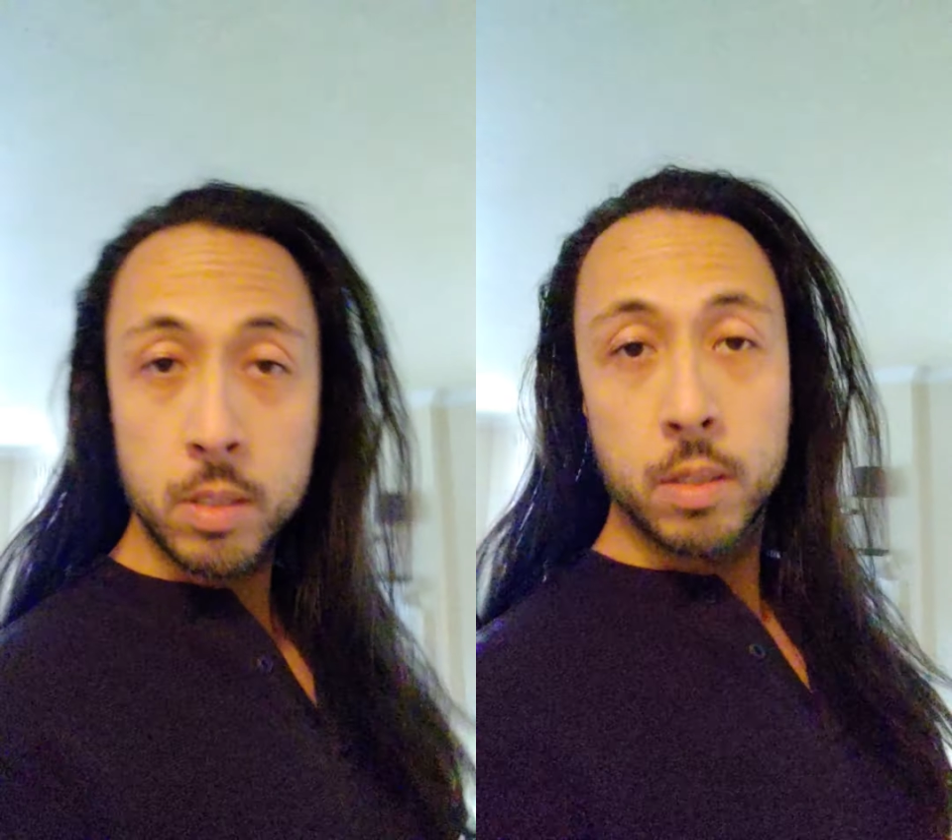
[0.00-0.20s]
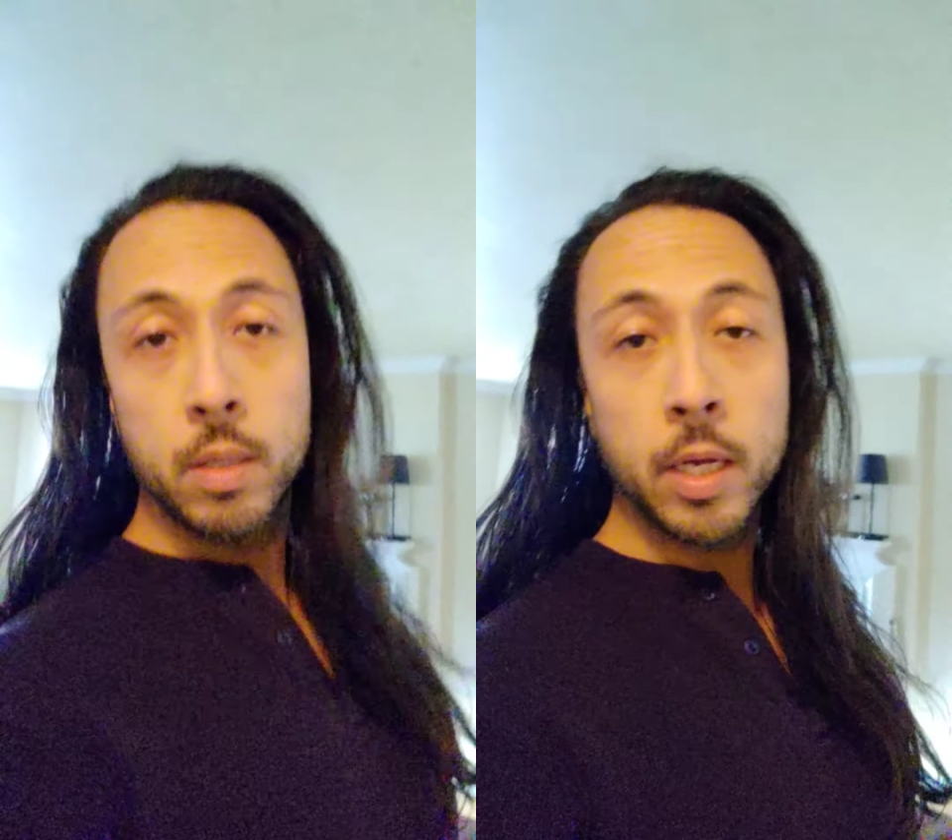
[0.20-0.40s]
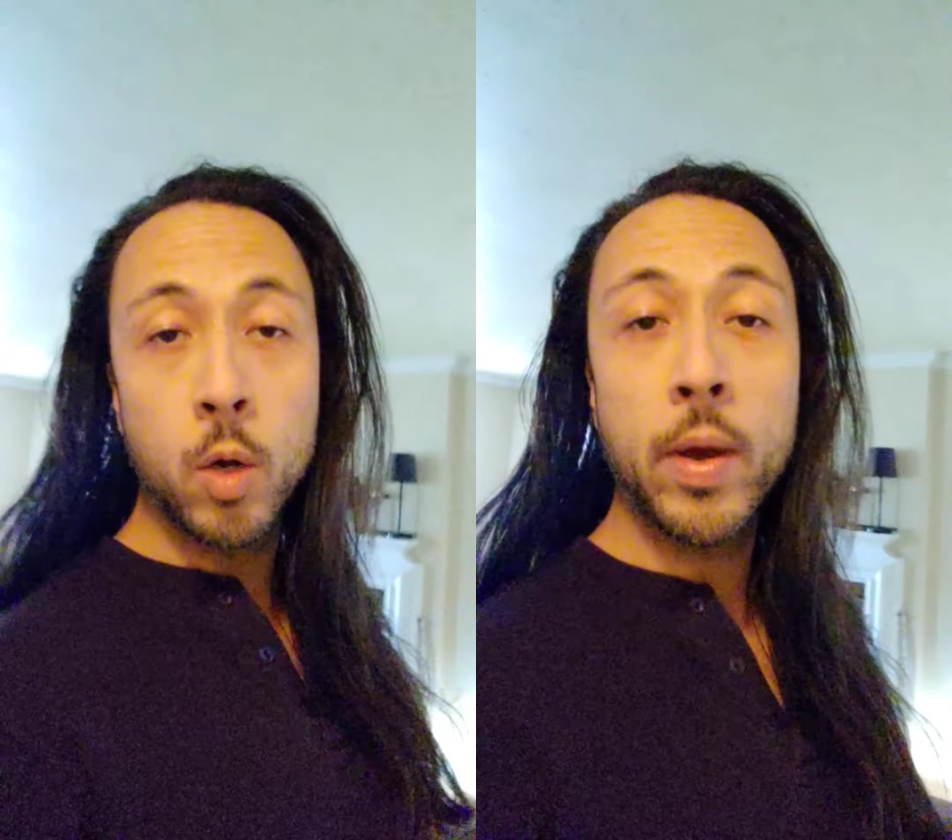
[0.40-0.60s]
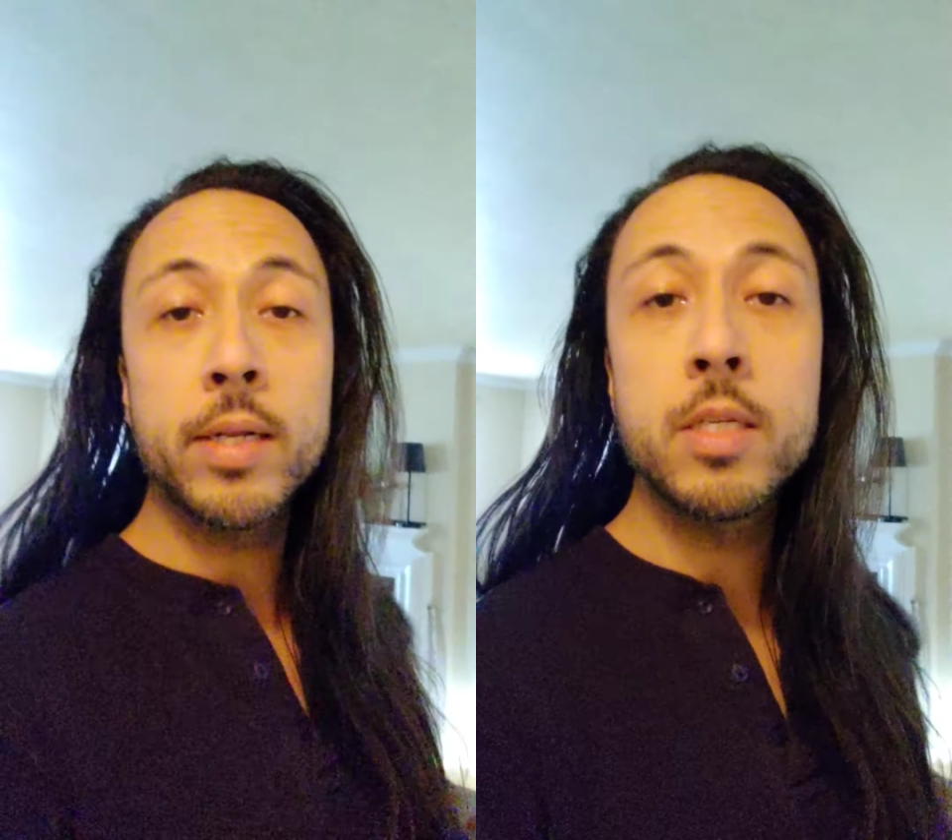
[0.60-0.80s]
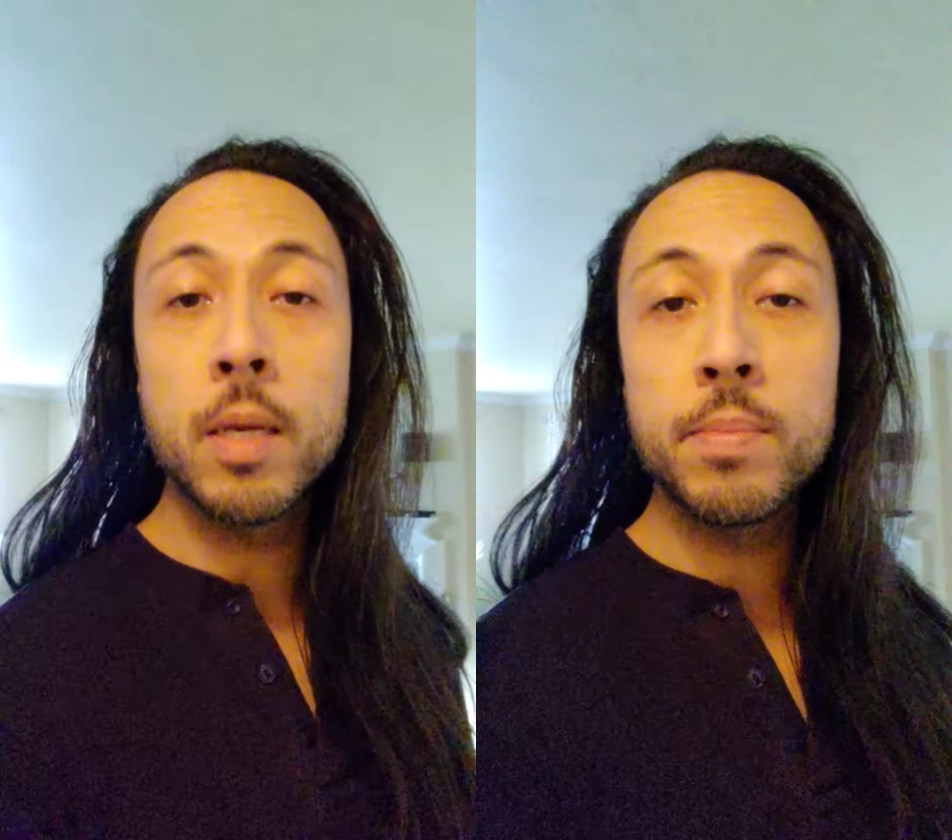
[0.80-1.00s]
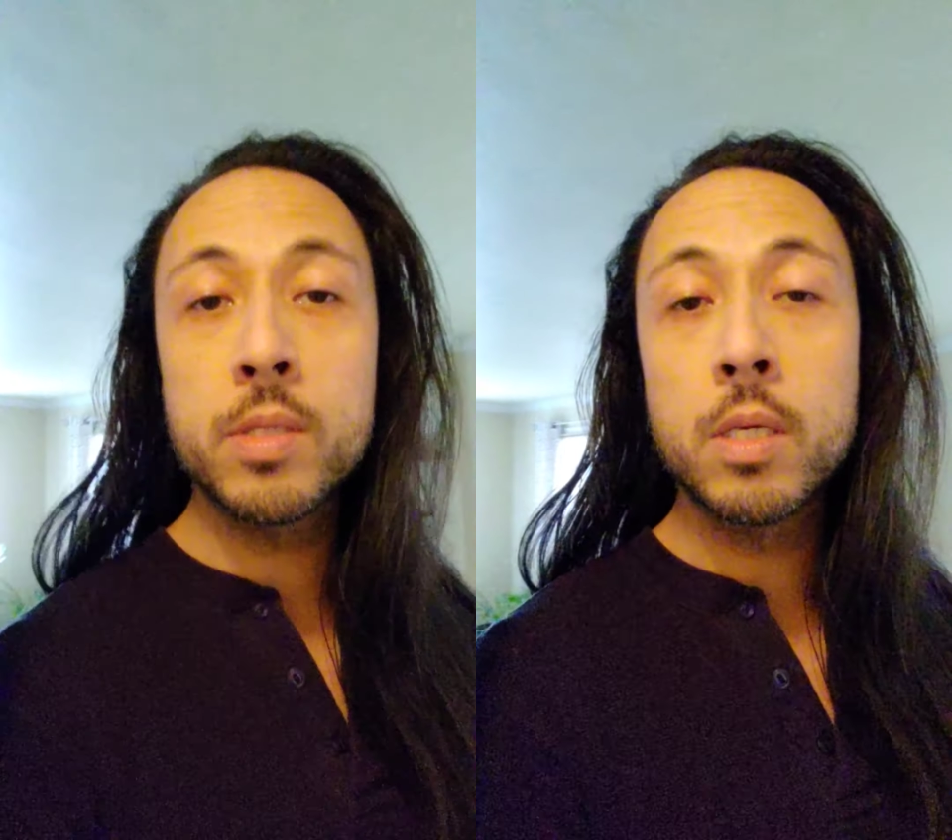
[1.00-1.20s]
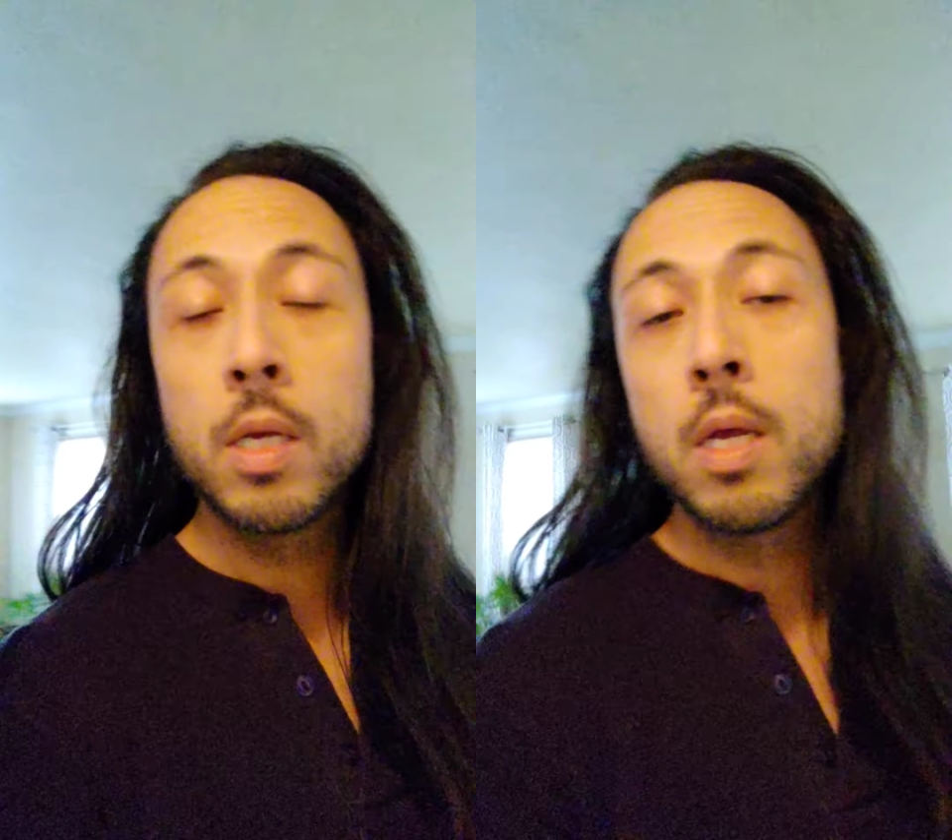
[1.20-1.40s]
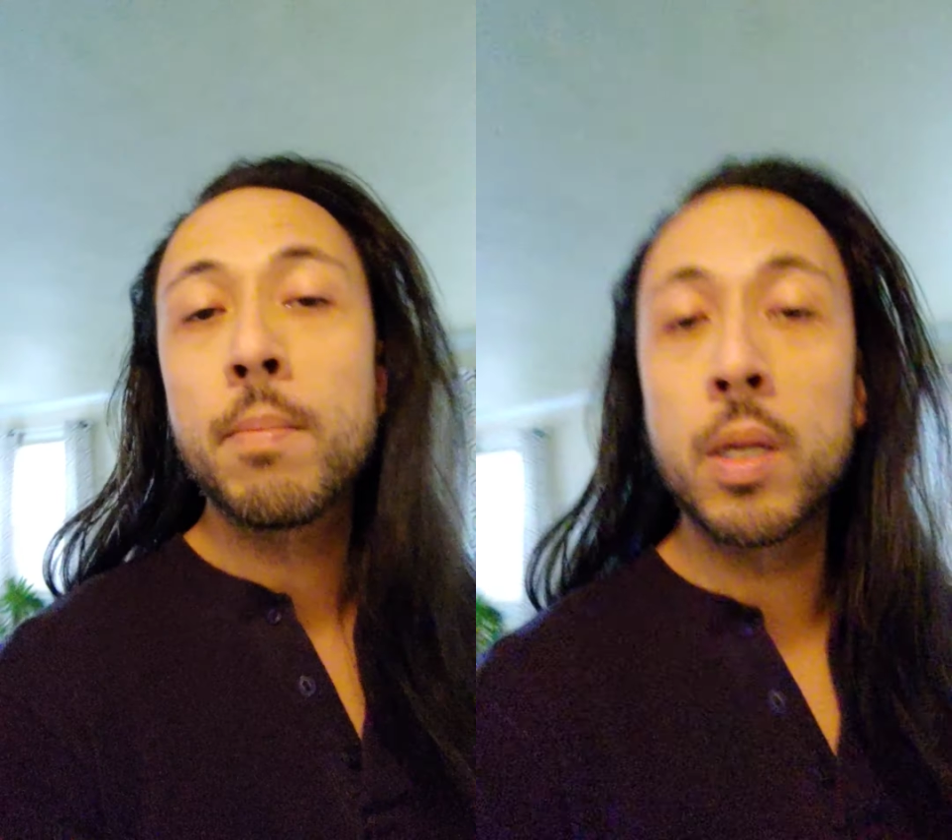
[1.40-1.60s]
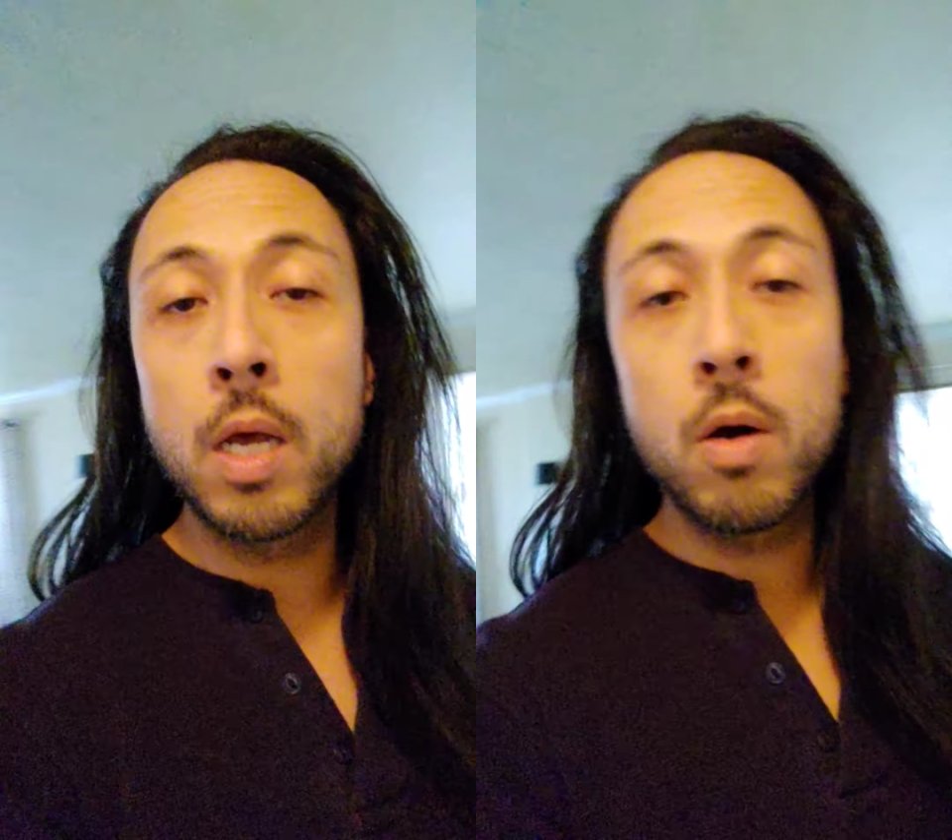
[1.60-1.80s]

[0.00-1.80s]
and quick tips below.